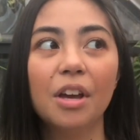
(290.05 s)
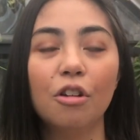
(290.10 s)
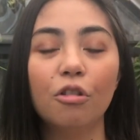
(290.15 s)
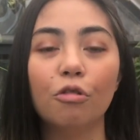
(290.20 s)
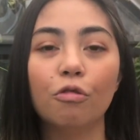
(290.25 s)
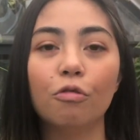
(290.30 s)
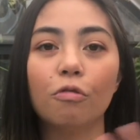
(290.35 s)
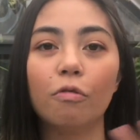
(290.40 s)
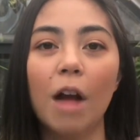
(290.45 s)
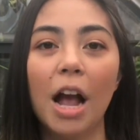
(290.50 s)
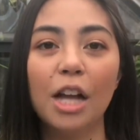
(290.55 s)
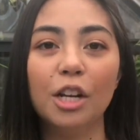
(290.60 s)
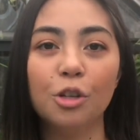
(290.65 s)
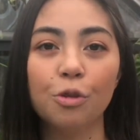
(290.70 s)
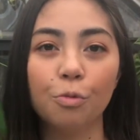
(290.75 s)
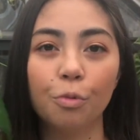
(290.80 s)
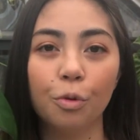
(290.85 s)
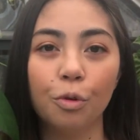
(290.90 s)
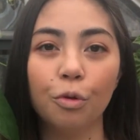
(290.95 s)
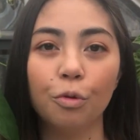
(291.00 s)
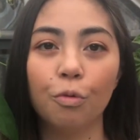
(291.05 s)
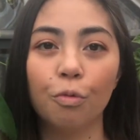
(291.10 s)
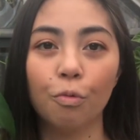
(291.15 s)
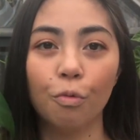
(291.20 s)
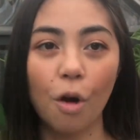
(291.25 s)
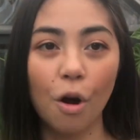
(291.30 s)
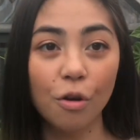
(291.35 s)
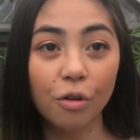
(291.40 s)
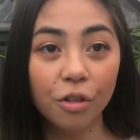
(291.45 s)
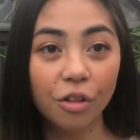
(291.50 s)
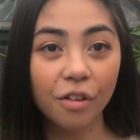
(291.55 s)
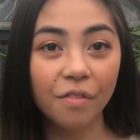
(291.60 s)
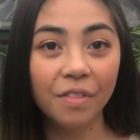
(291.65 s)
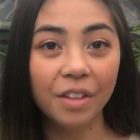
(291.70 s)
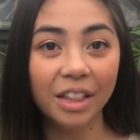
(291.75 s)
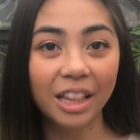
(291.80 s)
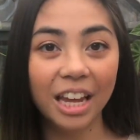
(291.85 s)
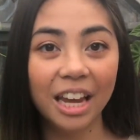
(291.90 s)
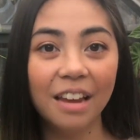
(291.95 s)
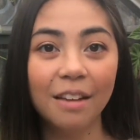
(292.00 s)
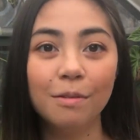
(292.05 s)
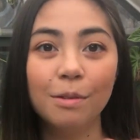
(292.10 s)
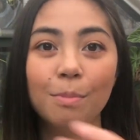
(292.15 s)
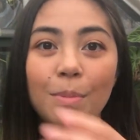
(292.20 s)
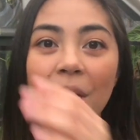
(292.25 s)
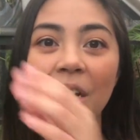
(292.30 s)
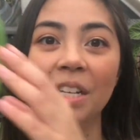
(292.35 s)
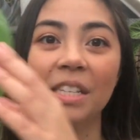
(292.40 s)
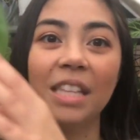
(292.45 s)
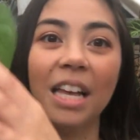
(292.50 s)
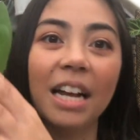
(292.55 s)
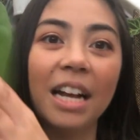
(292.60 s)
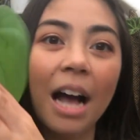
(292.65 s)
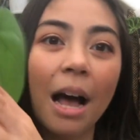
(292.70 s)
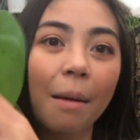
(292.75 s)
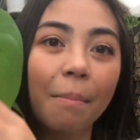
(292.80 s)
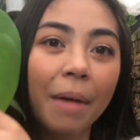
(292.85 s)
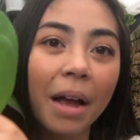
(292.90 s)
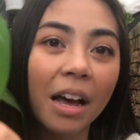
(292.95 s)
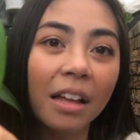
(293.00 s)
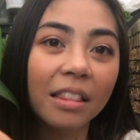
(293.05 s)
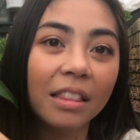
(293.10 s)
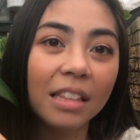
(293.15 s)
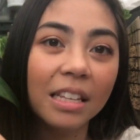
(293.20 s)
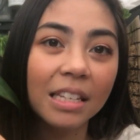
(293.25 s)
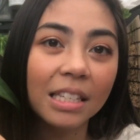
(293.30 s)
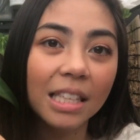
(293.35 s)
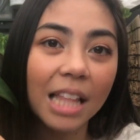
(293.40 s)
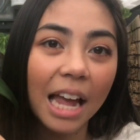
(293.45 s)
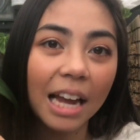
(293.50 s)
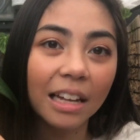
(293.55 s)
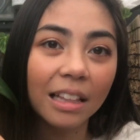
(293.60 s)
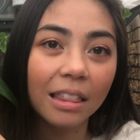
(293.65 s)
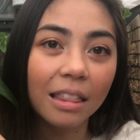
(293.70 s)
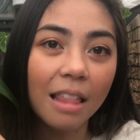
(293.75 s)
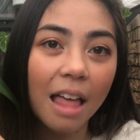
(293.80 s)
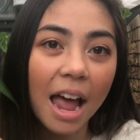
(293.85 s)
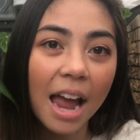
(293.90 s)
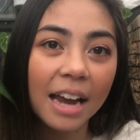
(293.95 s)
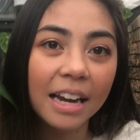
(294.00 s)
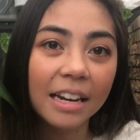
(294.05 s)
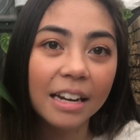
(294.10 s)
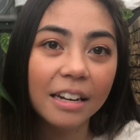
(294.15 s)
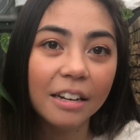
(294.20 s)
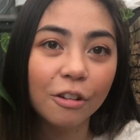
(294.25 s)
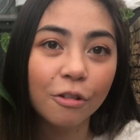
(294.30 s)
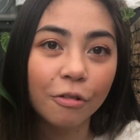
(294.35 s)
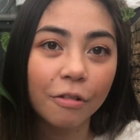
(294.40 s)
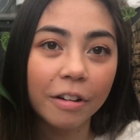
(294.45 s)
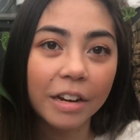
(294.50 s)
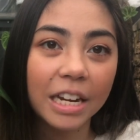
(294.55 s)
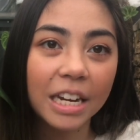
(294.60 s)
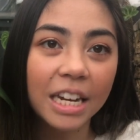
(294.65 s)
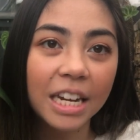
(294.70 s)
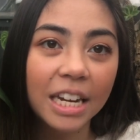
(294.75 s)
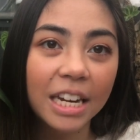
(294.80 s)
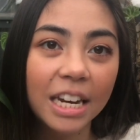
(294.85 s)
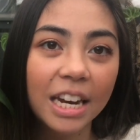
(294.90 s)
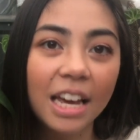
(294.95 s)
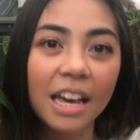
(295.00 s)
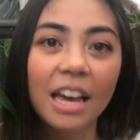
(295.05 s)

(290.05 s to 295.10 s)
gradual growth of the leaves because they come out this like light green